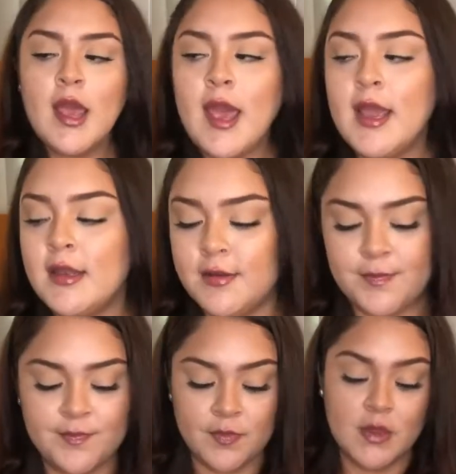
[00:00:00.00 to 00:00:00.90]
And
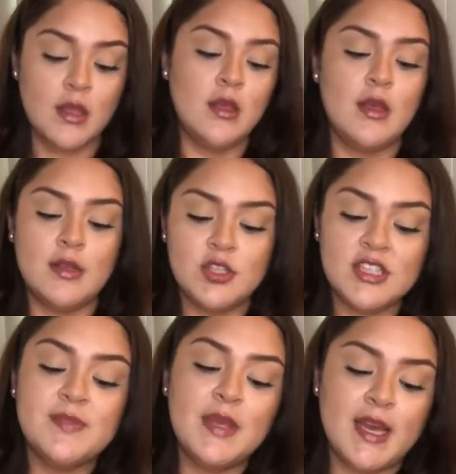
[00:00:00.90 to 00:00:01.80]

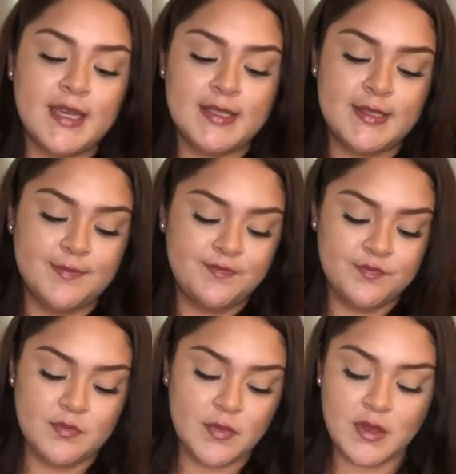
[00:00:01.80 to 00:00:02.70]
trust me, guys,
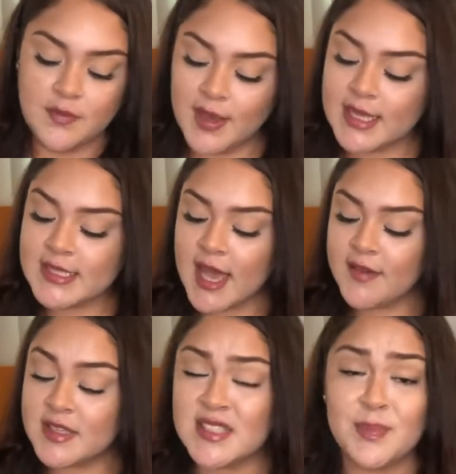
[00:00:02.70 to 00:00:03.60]
if you guys have
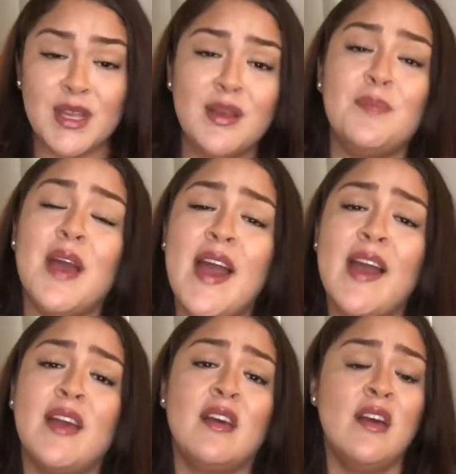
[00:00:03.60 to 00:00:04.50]
a Speedy
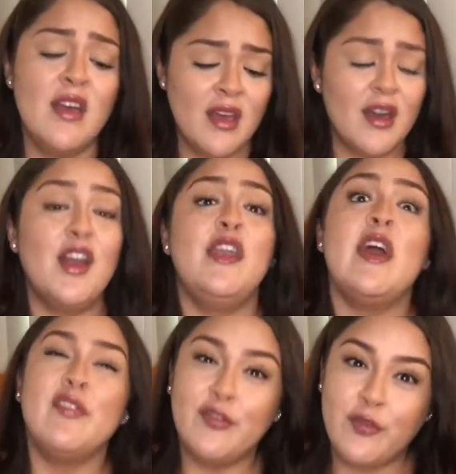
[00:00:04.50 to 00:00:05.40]
bag, a
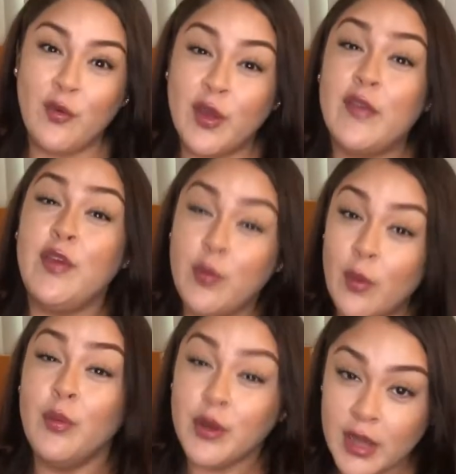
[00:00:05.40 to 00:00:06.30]
Neverfull, if you
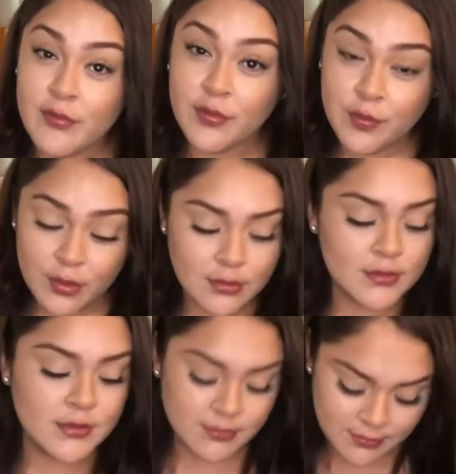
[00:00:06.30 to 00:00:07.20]
own a Neverfull,
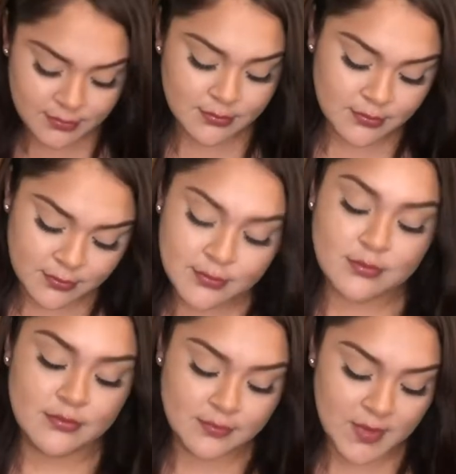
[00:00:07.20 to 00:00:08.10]

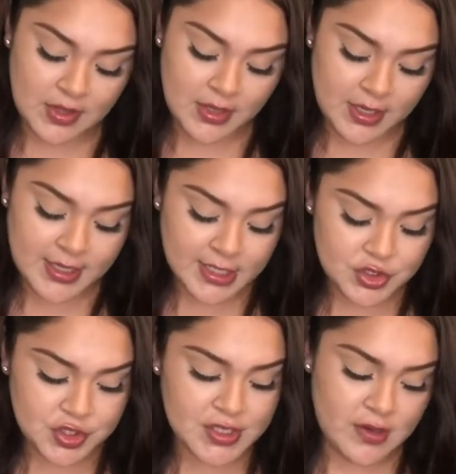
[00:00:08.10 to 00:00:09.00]
you need to get
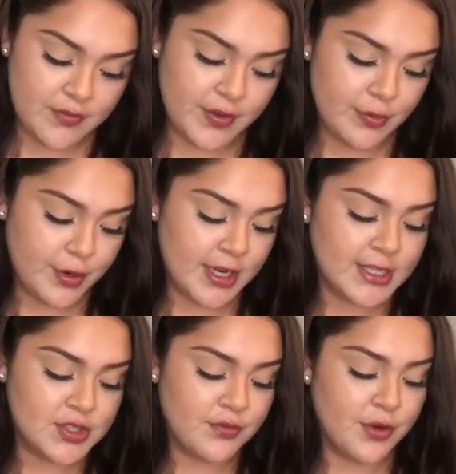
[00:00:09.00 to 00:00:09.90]
yourself an
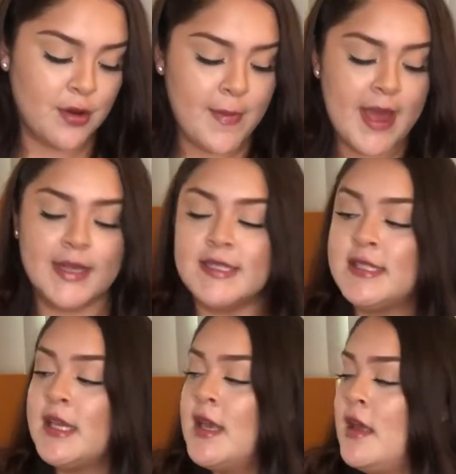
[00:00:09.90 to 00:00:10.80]
organizer for your bags.